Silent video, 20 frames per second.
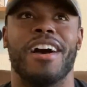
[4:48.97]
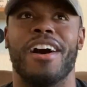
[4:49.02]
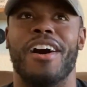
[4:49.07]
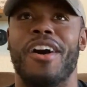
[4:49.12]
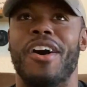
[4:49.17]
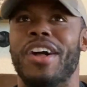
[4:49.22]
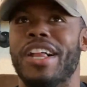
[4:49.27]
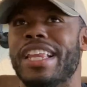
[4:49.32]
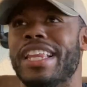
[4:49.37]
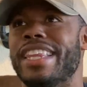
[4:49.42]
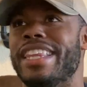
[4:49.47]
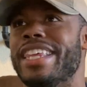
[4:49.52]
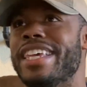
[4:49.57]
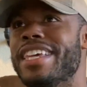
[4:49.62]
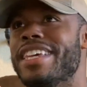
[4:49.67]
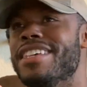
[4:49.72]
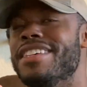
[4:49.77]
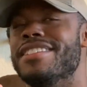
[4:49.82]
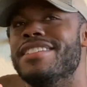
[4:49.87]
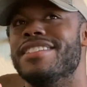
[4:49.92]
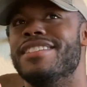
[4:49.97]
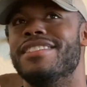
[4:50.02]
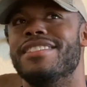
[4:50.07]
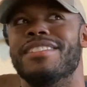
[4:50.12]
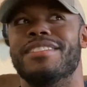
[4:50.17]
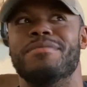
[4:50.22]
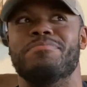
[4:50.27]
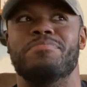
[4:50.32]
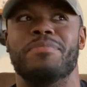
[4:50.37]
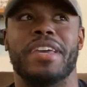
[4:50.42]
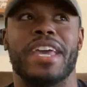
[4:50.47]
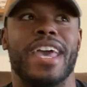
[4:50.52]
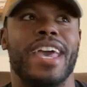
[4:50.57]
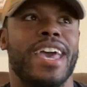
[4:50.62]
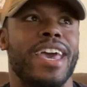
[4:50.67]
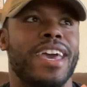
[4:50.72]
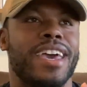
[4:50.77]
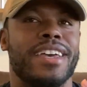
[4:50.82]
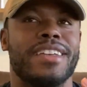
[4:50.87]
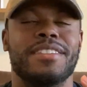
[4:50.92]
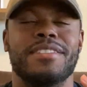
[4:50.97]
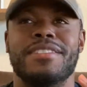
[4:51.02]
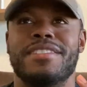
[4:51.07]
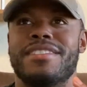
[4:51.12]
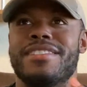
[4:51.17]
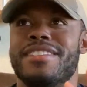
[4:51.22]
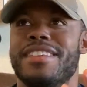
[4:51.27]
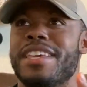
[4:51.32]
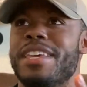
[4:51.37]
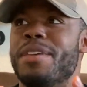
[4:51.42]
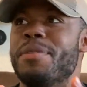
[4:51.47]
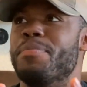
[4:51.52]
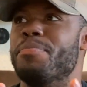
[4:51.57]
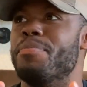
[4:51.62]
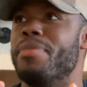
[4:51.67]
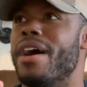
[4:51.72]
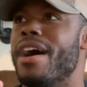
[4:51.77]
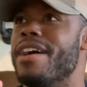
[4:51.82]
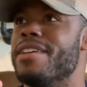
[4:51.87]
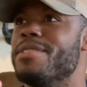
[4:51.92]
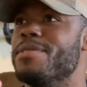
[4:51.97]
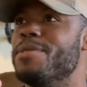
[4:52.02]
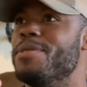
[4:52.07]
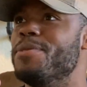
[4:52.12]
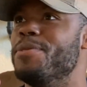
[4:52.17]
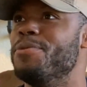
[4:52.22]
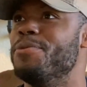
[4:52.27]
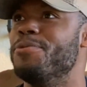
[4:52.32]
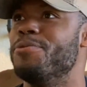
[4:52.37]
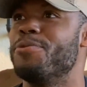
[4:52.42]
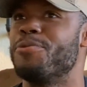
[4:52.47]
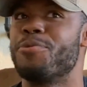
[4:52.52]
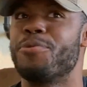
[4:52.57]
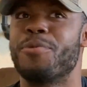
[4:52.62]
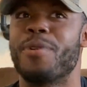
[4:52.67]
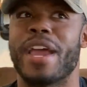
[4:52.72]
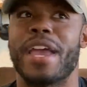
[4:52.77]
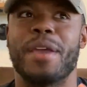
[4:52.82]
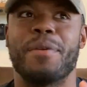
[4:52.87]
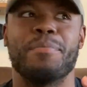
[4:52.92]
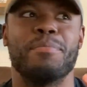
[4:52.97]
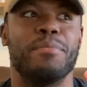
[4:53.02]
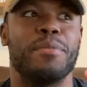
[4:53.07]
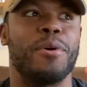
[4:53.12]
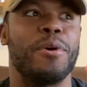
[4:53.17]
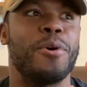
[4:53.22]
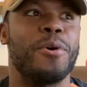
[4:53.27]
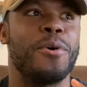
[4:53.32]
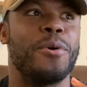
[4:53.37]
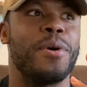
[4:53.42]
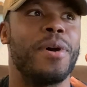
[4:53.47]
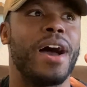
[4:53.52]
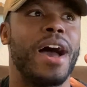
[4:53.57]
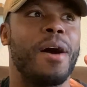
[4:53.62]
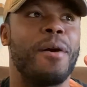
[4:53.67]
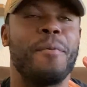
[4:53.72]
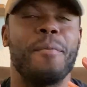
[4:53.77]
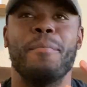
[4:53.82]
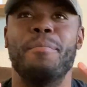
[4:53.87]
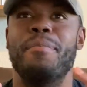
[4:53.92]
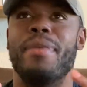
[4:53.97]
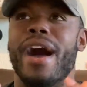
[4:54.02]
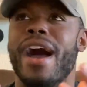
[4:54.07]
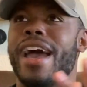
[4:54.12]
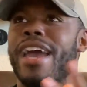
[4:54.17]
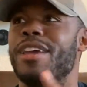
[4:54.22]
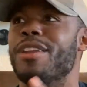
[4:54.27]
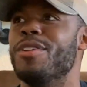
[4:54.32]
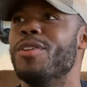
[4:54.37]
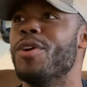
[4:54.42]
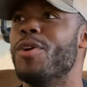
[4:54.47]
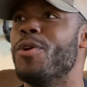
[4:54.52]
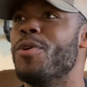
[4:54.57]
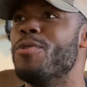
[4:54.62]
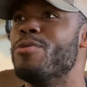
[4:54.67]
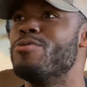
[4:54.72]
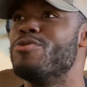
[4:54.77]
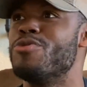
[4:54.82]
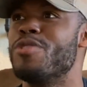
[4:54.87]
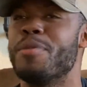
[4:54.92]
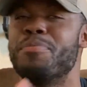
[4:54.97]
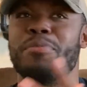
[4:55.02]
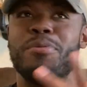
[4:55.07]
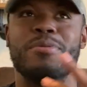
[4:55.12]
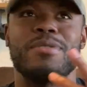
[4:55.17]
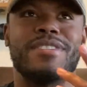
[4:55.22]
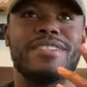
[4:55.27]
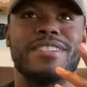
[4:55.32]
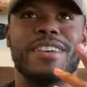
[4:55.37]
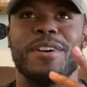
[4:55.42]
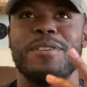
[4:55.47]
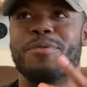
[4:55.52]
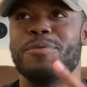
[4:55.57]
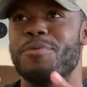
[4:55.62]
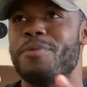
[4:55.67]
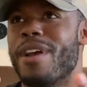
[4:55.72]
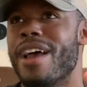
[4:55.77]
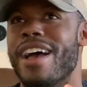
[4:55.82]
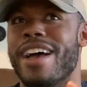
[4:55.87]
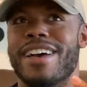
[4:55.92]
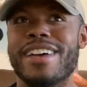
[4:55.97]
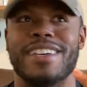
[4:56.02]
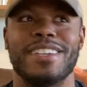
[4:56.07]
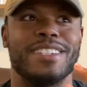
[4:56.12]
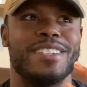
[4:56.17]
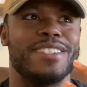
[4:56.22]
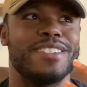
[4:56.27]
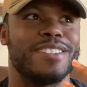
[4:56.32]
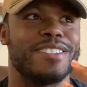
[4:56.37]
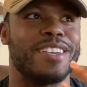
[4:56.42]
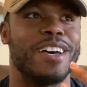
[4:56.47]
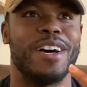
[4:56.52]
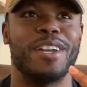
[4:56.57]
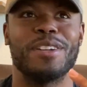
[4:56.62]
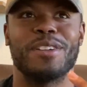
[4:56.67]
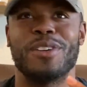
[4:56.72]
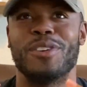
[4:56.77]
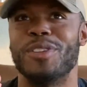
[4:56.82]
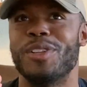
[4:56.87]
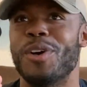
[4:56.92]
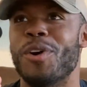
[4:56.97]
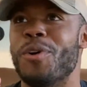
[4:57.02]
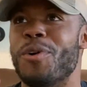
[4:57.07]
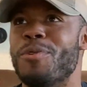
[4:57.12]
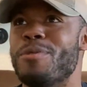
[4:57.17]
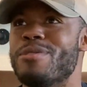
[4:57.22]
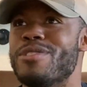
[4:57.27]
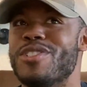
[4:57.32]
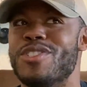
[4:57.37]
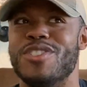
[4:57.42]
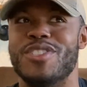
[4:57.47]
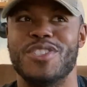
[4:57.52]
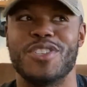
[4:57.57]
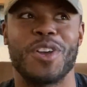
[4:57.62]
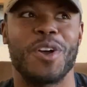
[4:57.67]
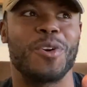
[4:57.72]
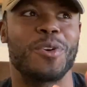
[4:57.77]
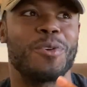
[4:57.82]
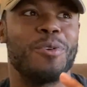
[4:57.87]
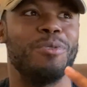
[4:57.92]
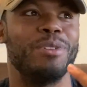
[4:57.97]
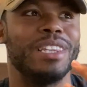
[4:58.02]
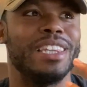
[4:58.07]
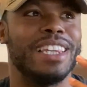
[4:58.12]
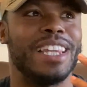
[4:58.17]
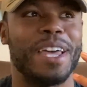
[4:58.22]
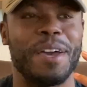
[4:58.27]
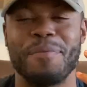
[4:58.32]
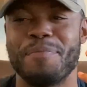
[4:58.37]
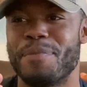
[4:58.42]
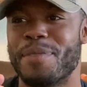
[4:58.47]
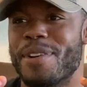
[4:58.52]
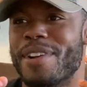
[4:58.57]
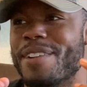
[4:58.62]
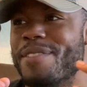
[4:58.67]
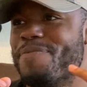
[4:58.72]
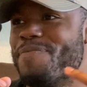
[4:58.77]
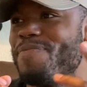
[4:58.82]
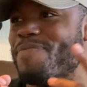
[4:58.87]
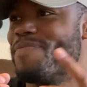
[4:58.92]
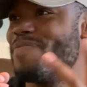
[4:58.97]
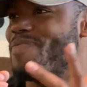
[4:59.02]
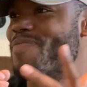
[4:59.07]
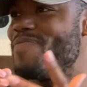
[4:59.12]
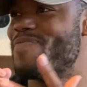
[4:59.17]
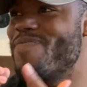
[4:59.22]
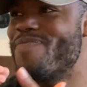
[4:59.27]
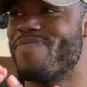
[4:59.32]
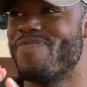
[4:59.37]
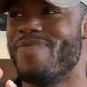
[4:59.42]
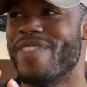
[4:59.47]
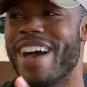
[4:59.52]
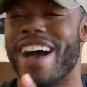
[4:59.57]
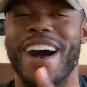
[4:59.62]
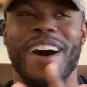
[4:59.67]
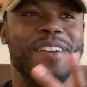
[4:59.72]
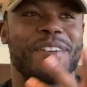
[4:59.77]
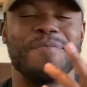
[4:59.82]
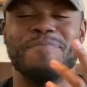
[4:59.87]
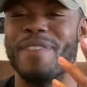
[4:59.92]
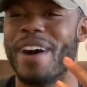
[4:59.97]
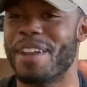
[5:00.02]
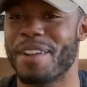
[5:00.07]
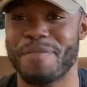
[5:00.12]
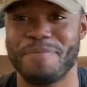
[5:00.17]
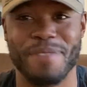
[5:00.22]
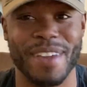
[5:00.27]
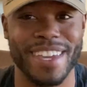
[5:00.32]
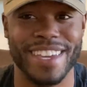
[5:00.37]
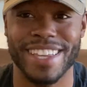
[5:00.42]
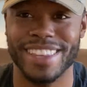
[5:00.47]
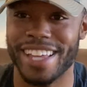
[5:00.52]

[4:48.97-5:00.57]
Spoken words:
all these het, T positive, rainbow, albino, triple sunrise, sun glow, jungle leopard, onomatopoeia.